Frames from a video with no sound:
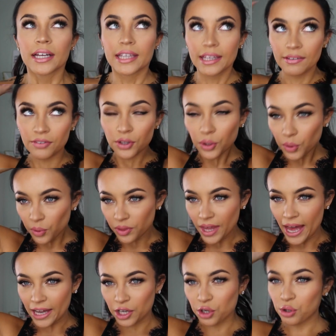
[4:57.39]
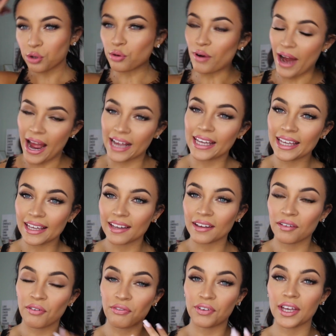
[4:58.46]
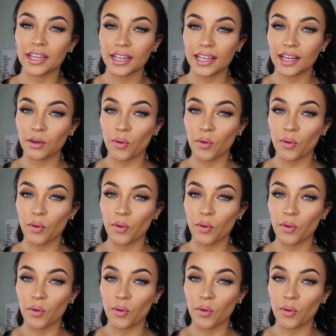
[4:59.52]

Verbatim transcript: give you that cracking feeling